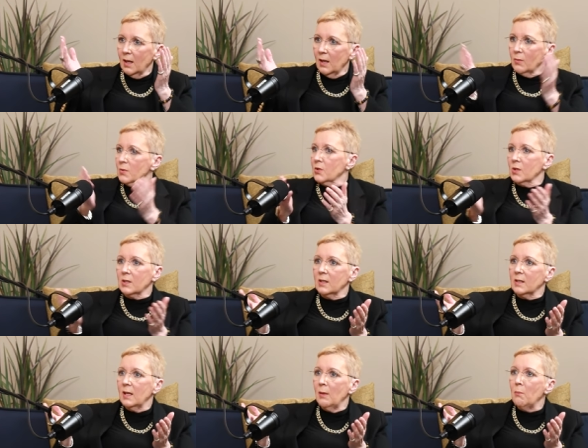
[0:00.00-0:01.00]
it was just the
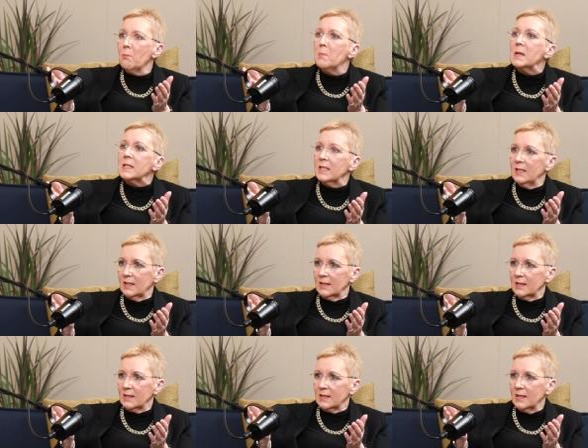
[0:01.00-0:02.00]
same
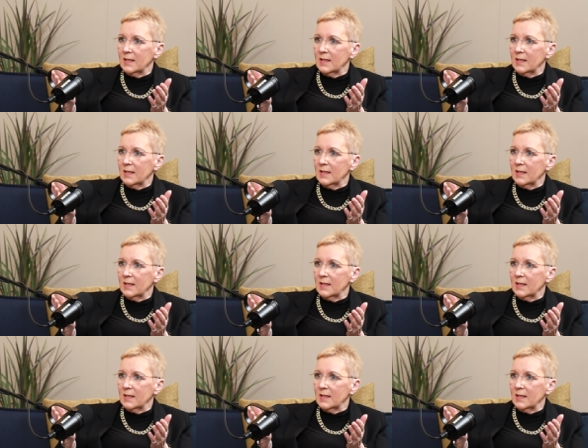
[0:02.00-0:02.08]
busyness.